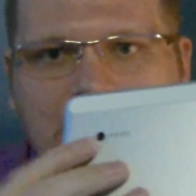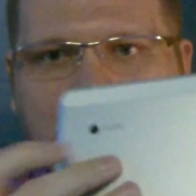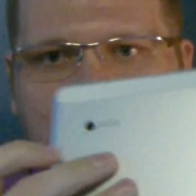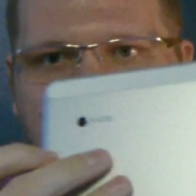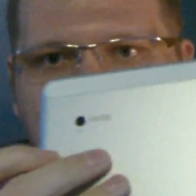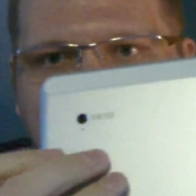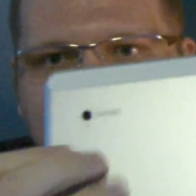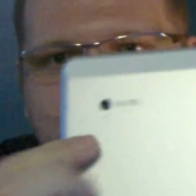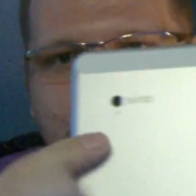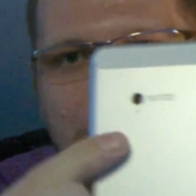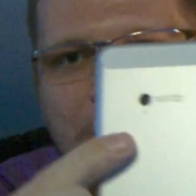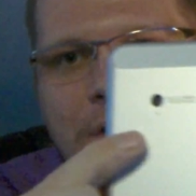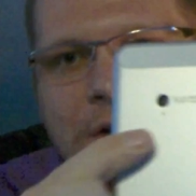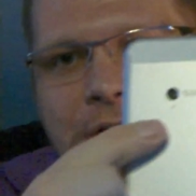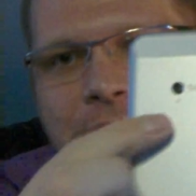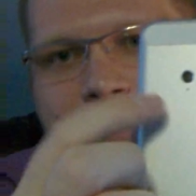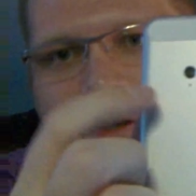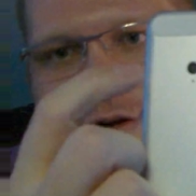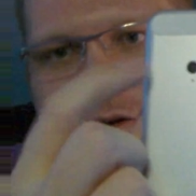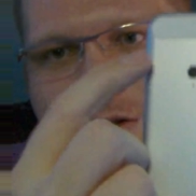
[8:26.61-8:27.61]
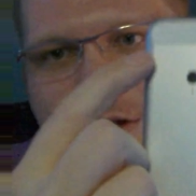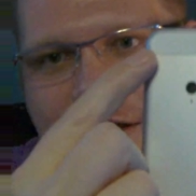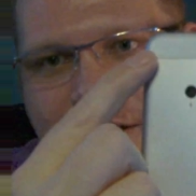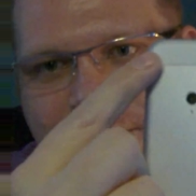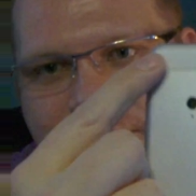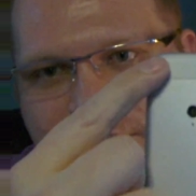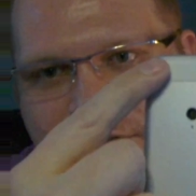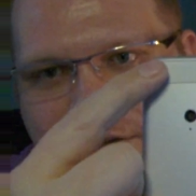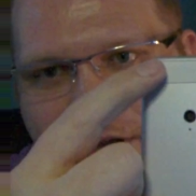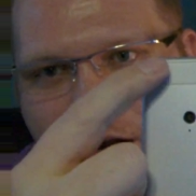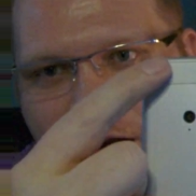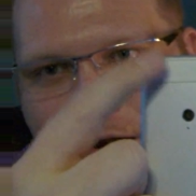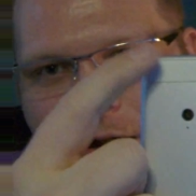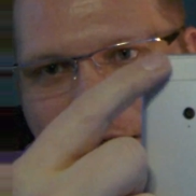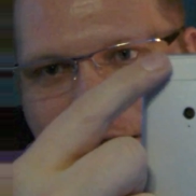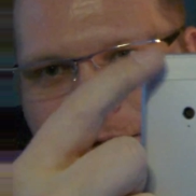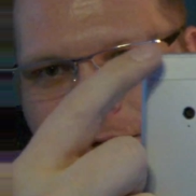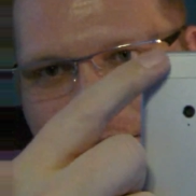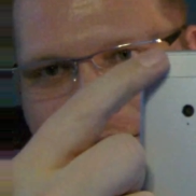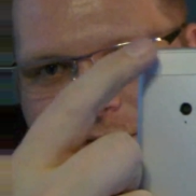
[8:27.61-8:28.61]
and if you're going to do this, start
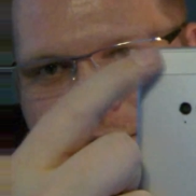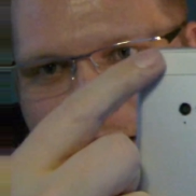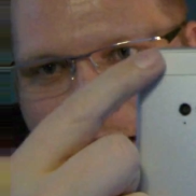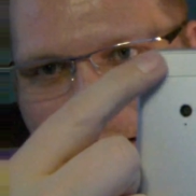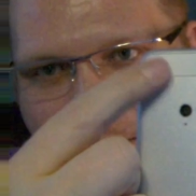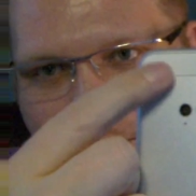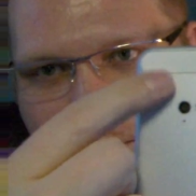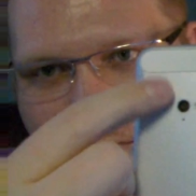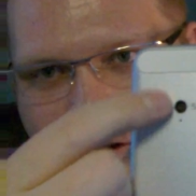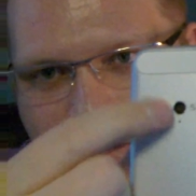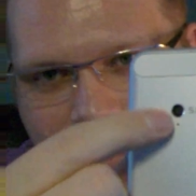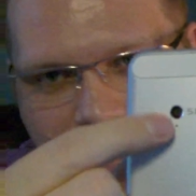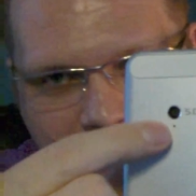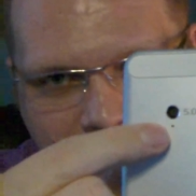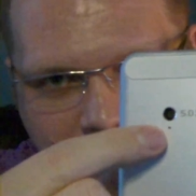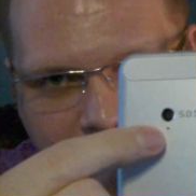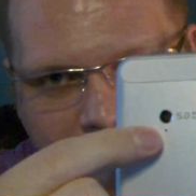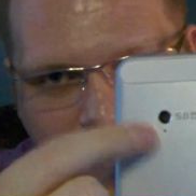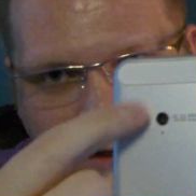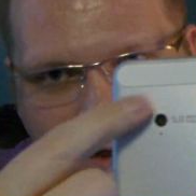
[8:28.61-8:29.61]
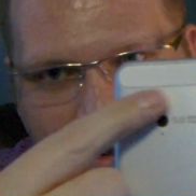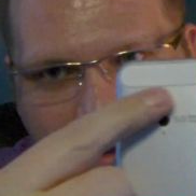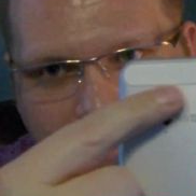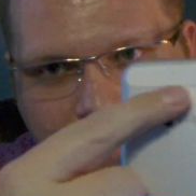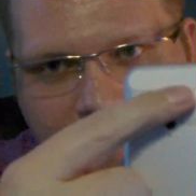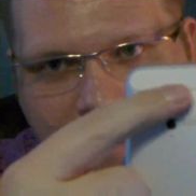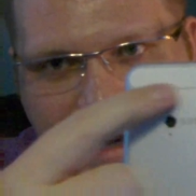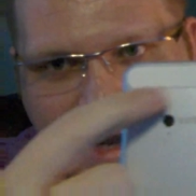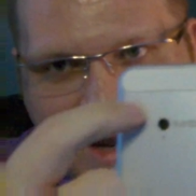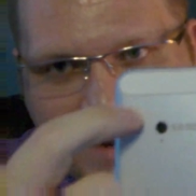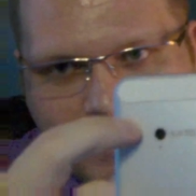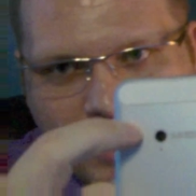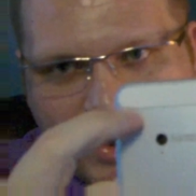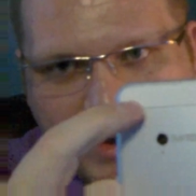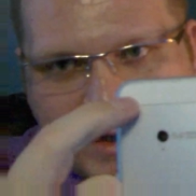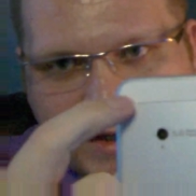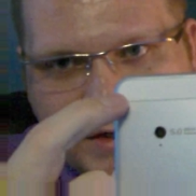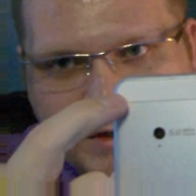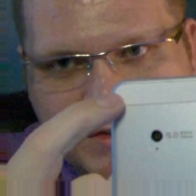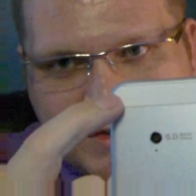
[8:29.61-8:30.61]
on the side where the camera
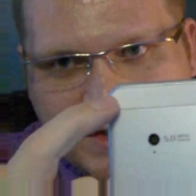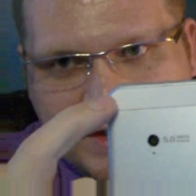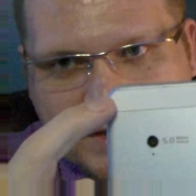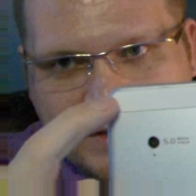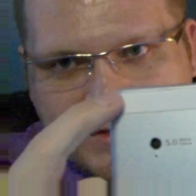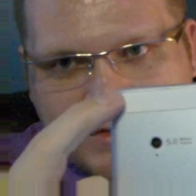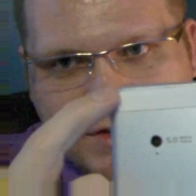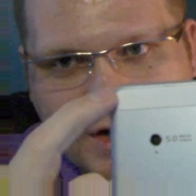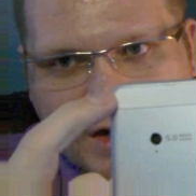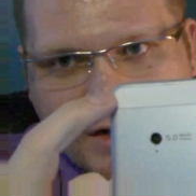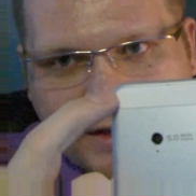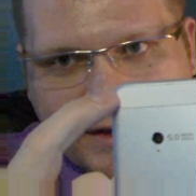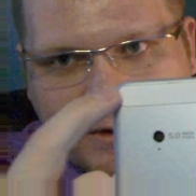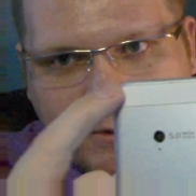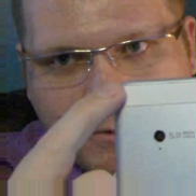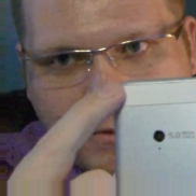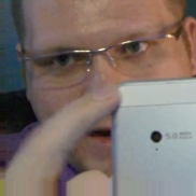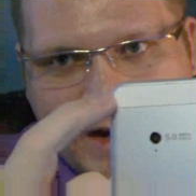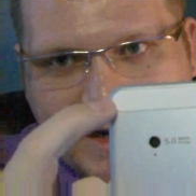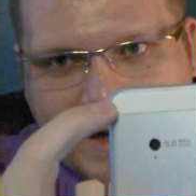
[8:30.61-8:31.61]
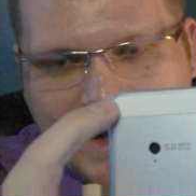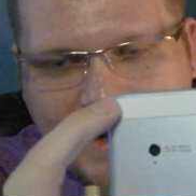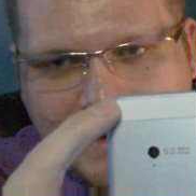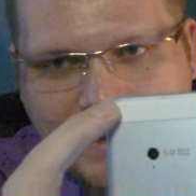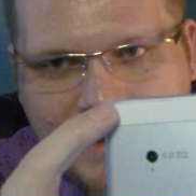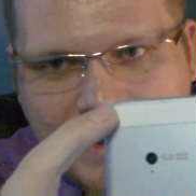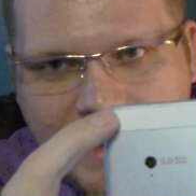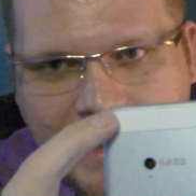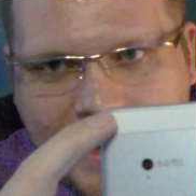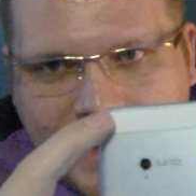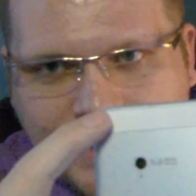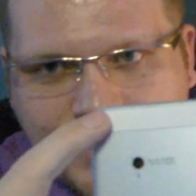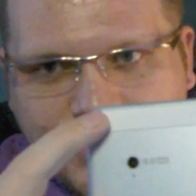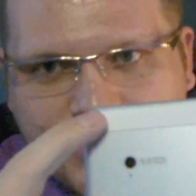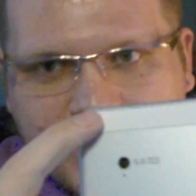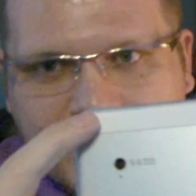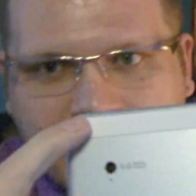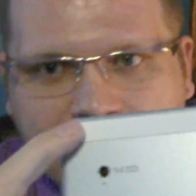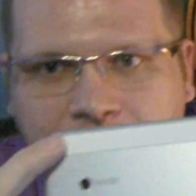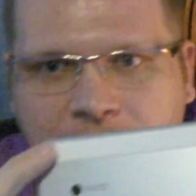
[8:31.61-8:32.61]
is, and start like right on the edge,